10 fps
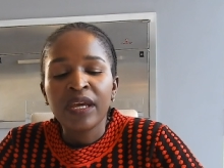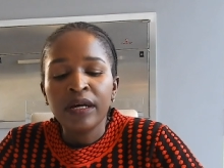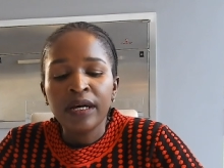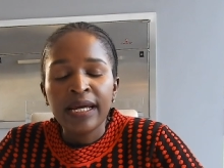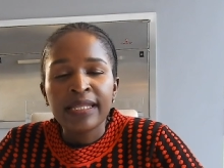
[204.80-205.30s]

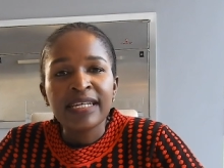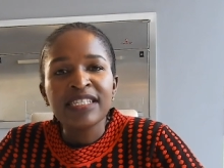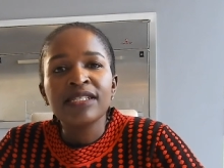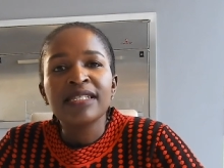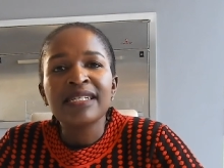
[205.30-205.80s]
Yeah,
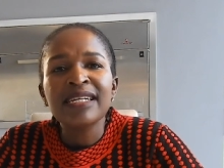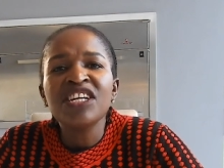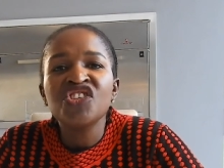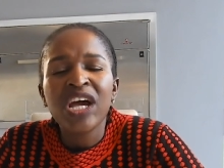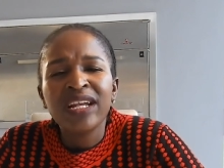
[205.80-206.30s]
that's still
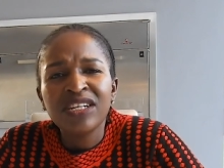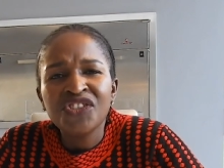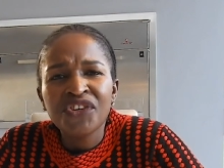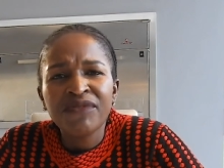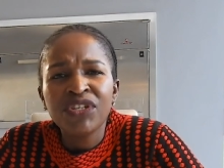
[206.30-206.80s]
a
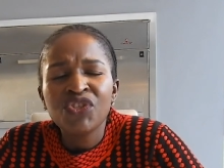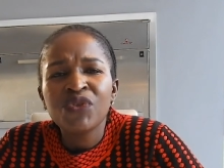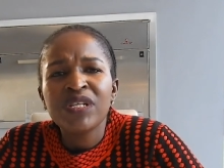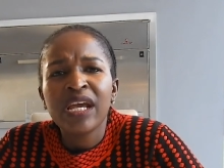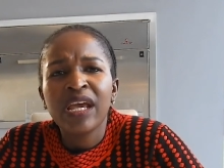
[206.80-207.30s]
challenge even
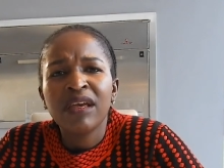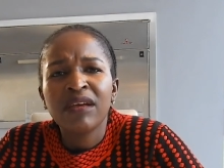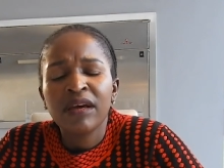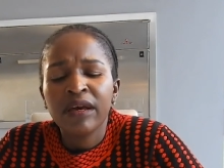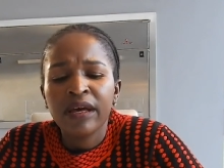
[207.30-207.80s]

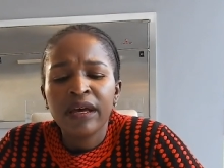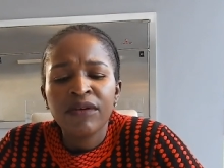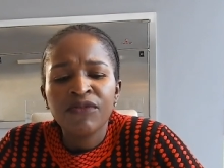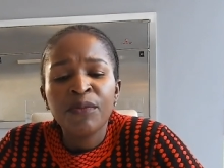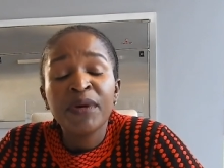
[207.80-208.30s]
today
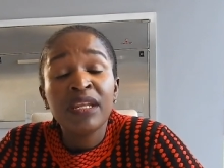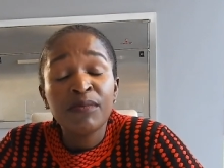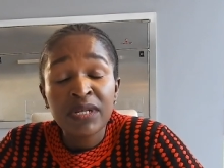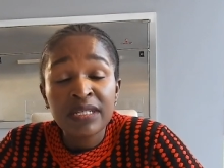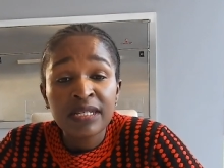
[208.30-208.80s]
uh, for many
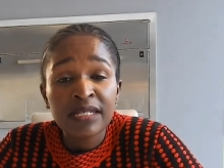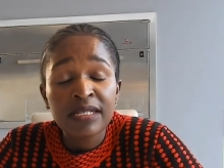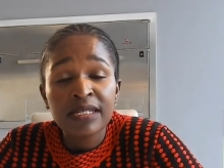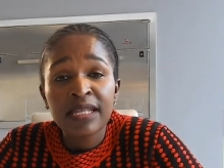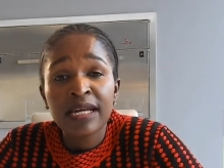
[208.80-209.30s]

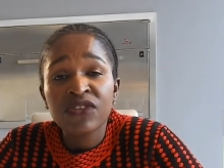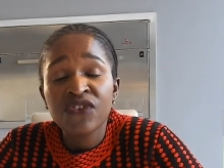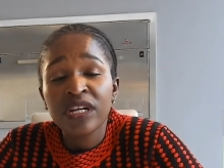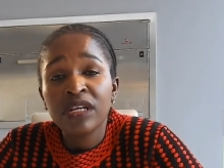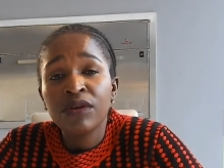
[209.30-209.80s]
businesses that
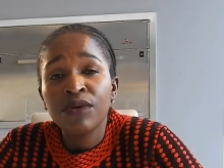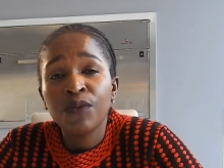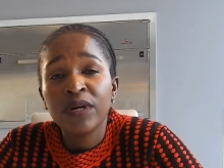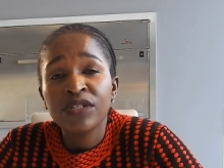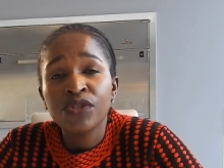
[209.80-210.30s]
really
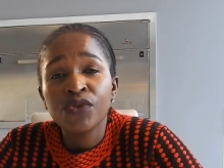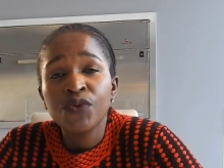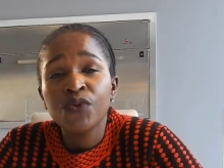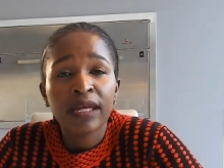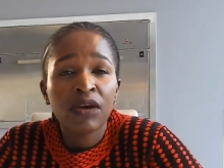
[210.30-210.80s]
want
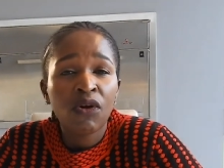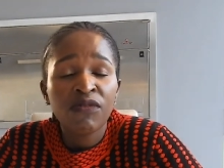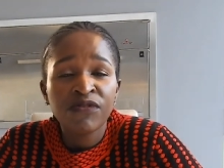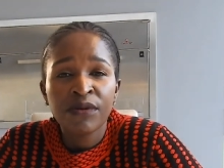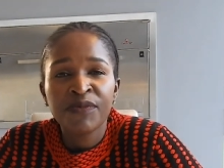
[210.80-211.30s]
to kick
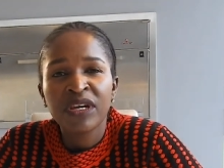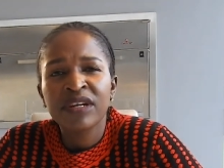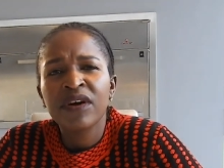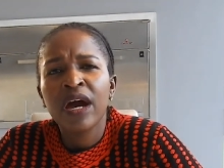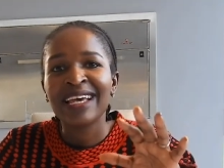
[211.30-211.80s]
off from the
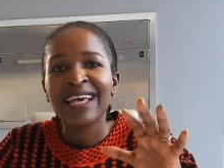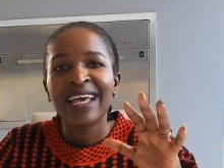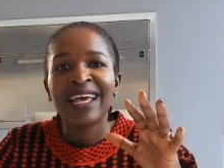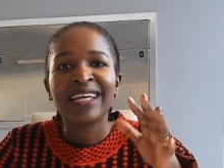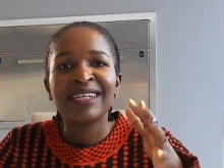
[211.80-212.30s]
ground.
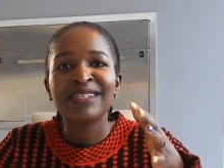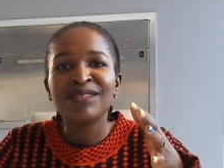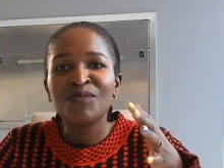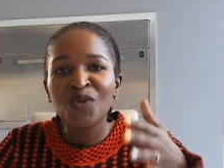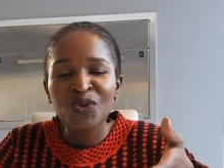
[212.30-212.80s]

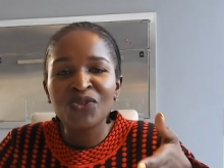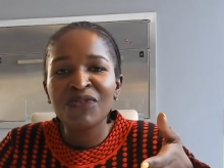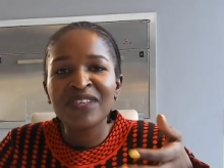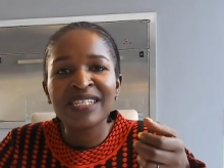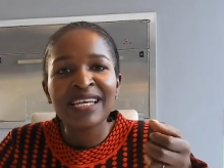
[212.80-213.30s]
And most
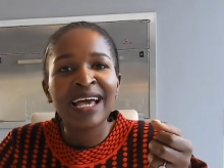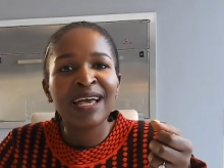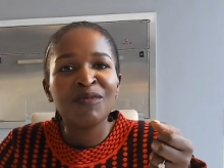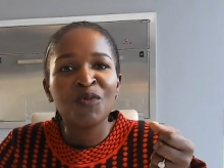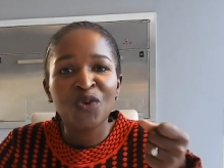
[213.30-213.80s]
of the
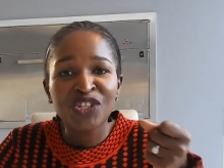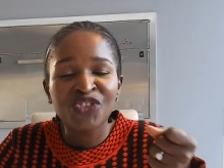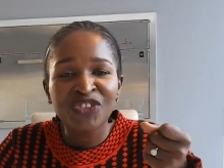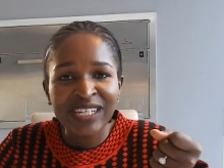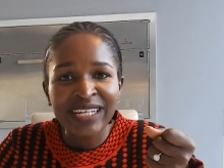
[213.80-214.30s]
time,
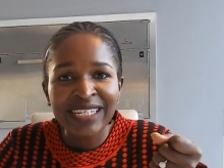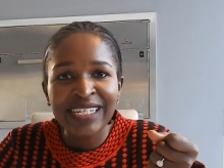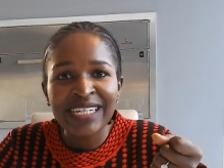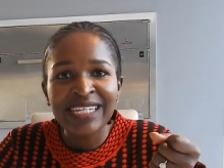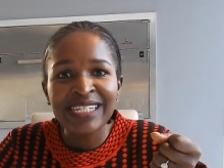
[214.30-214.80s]
what you really
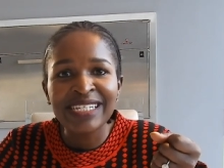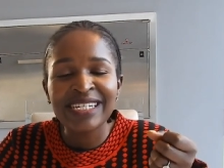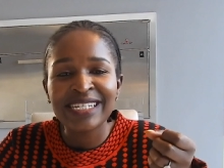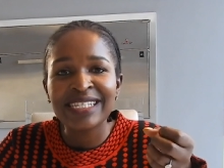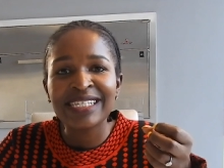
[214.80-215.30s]
need
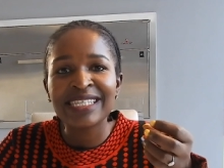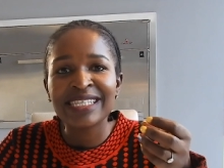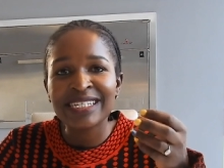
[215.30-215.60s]
is